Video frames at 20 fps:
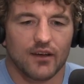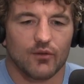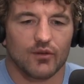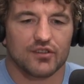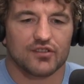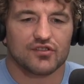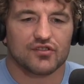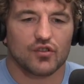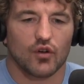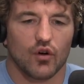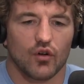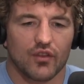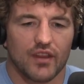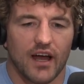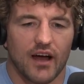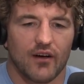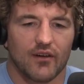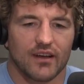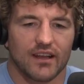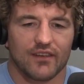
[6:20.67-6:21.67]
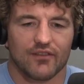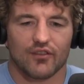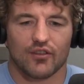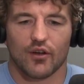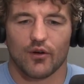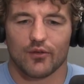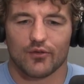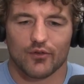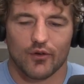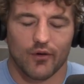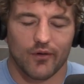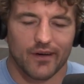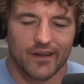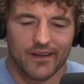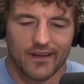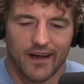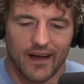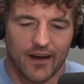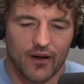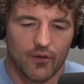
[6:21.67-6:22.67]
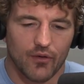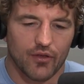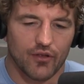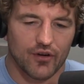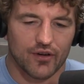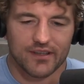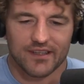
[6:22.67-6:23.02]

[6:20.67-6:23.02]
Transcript: It was sold out, even though it was only, I don't know,